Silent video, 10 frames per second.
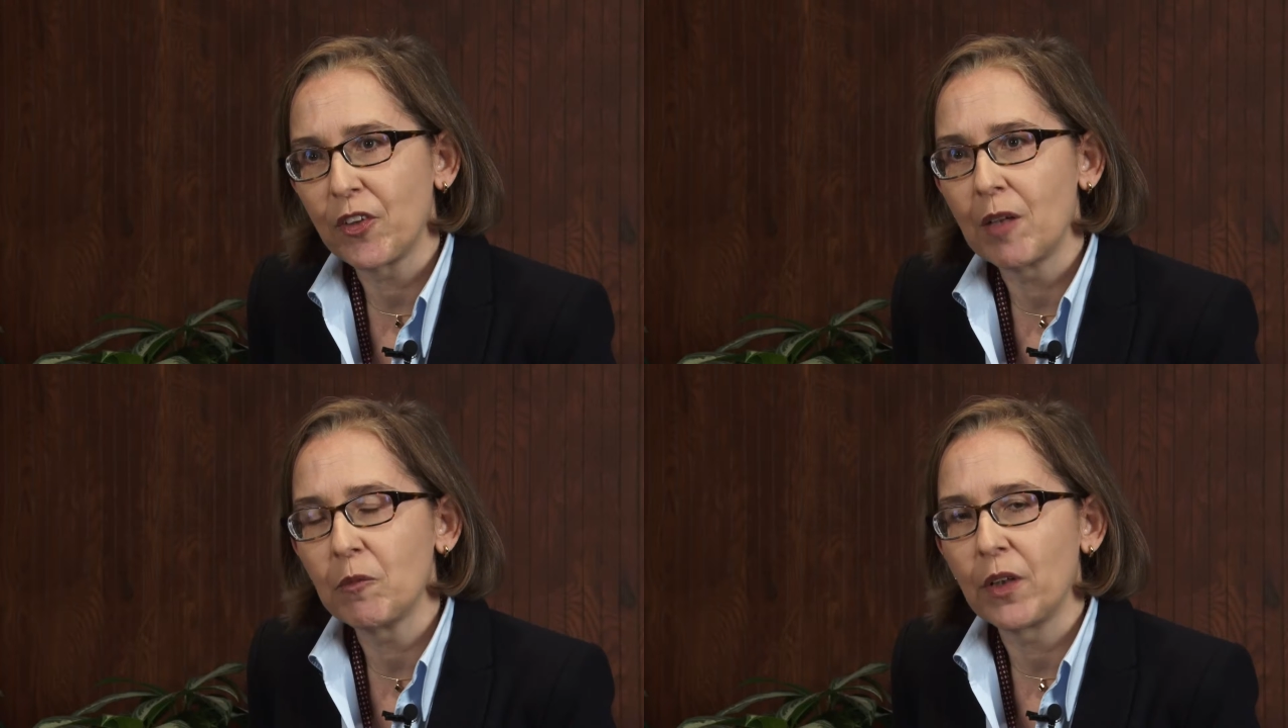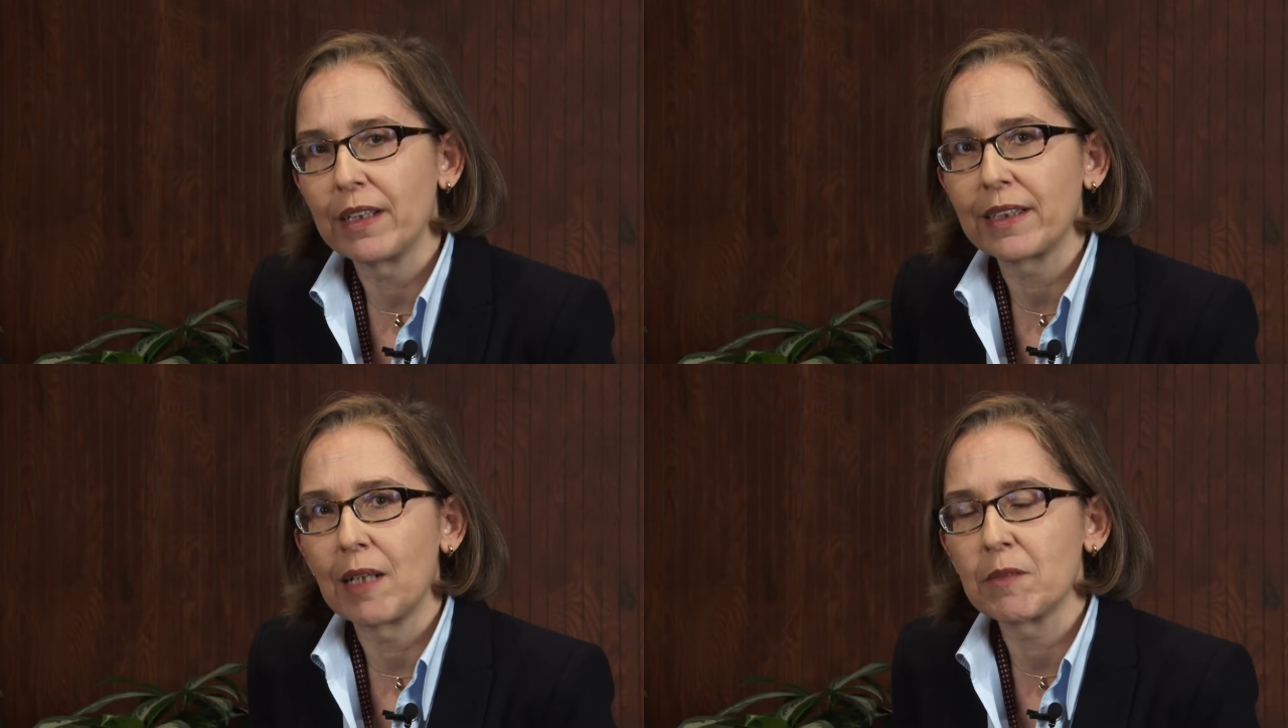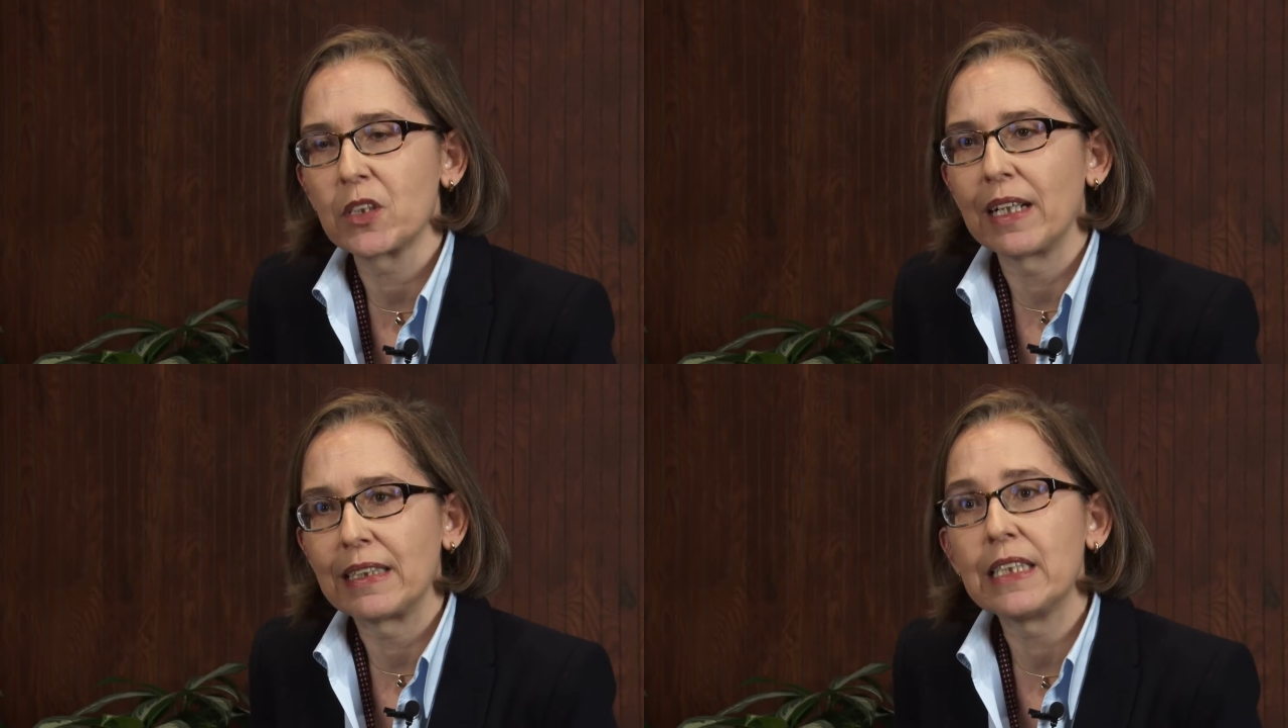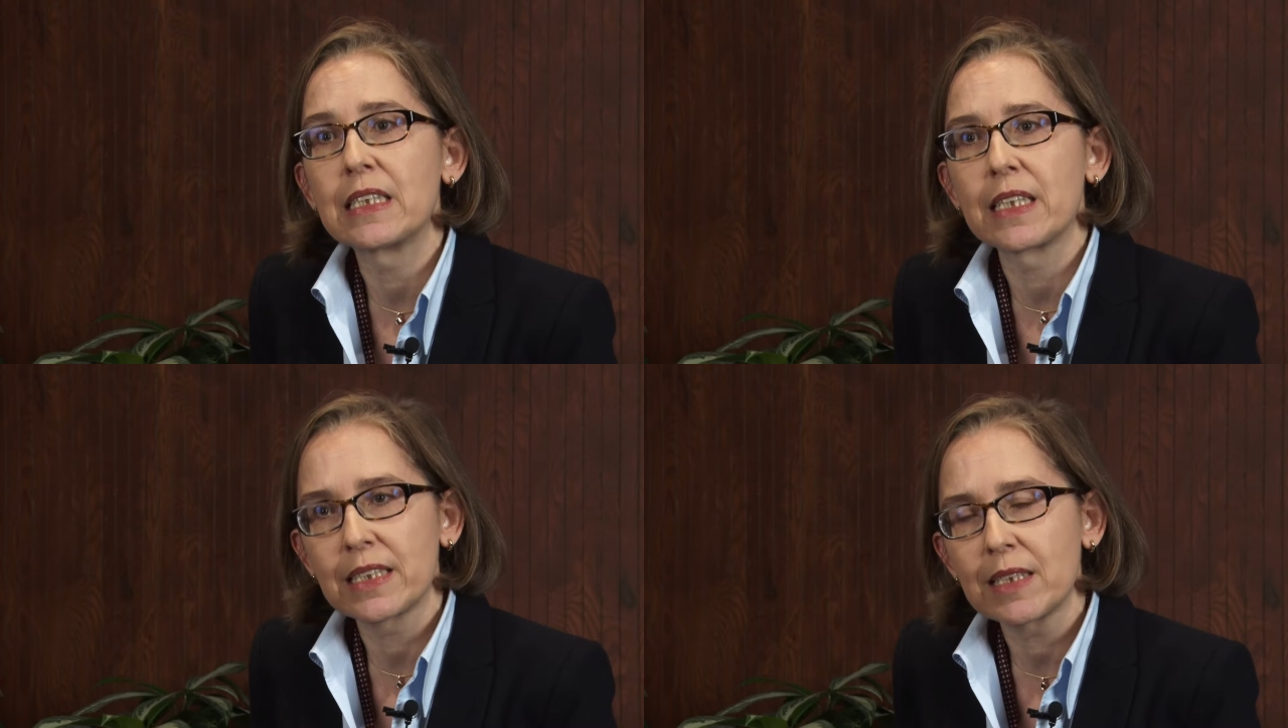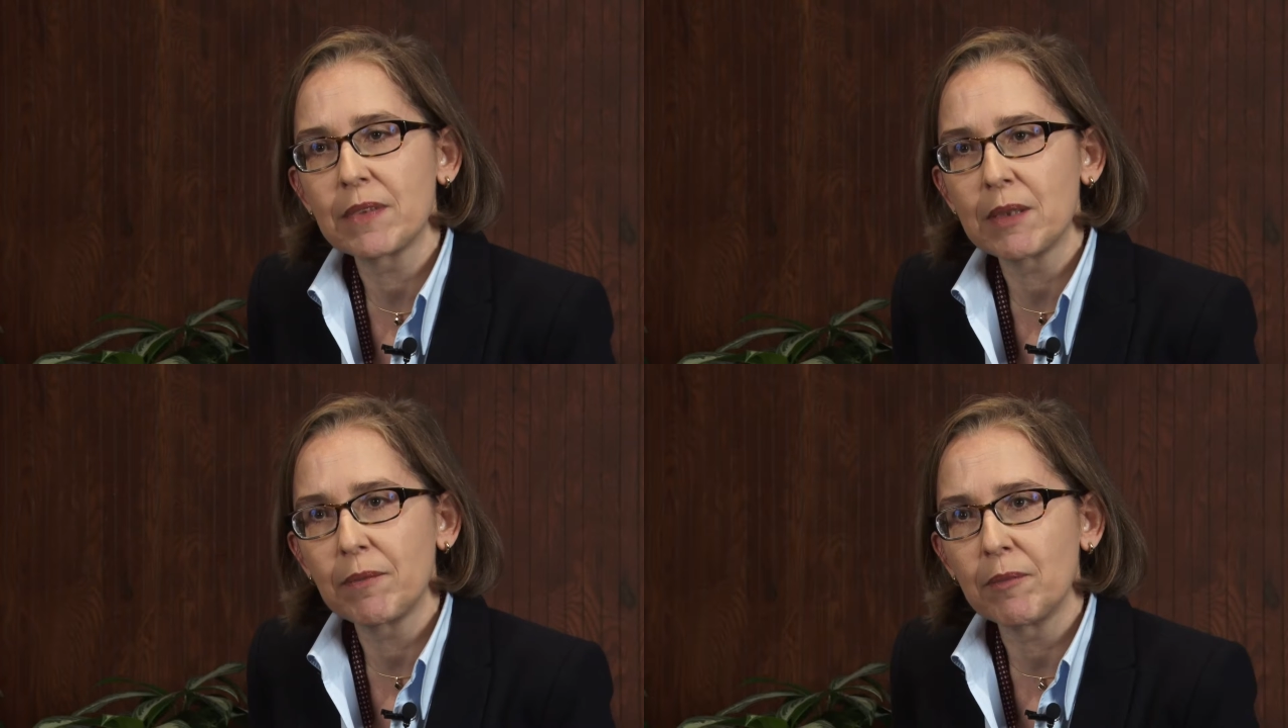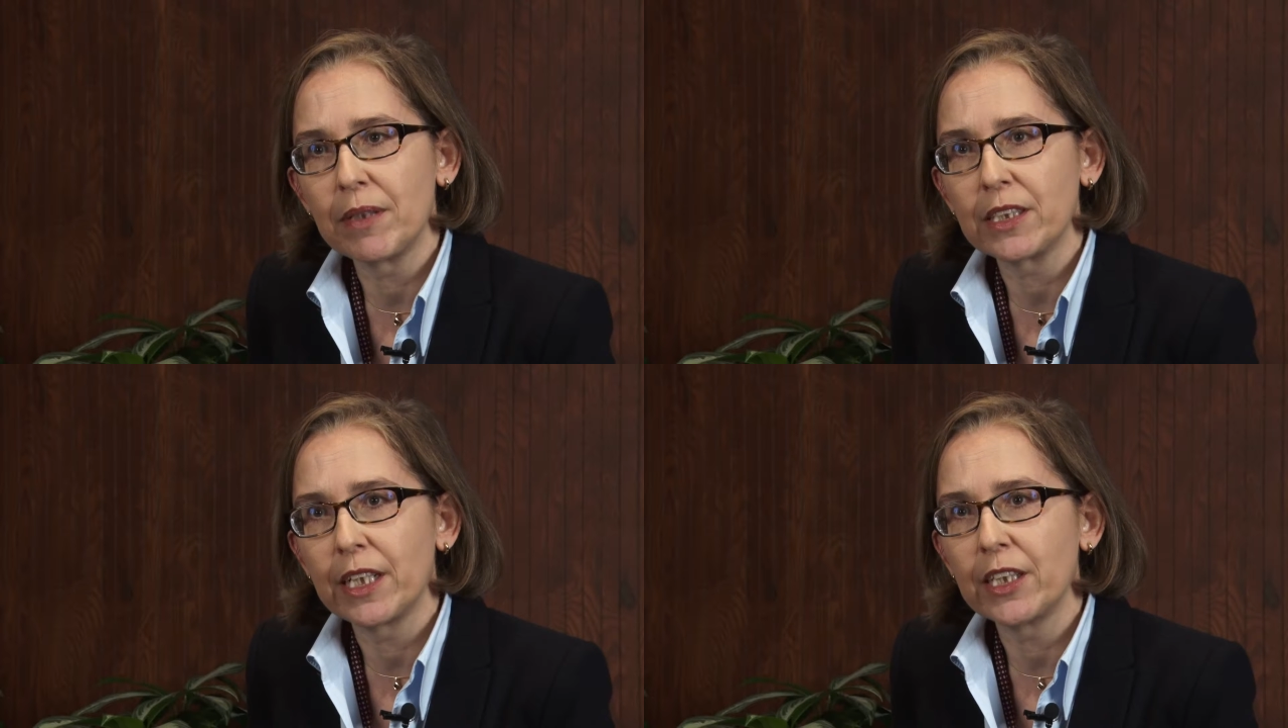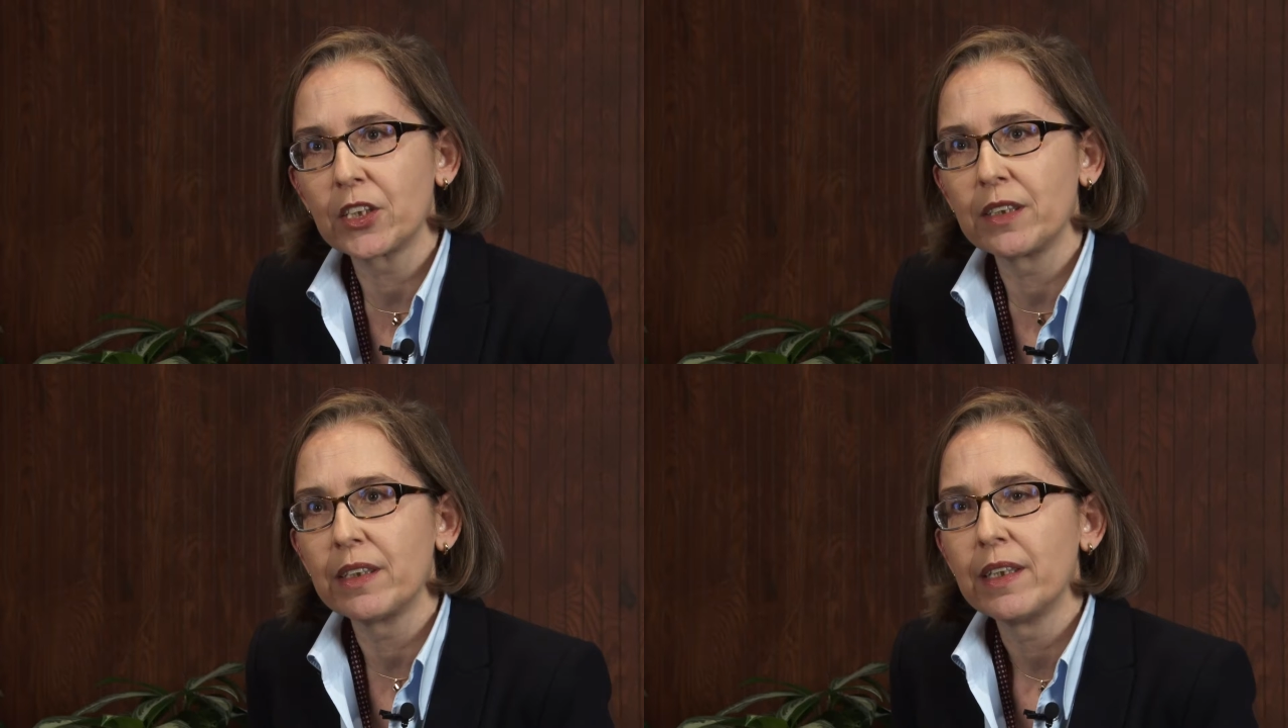from when it comes to IT systems implementation.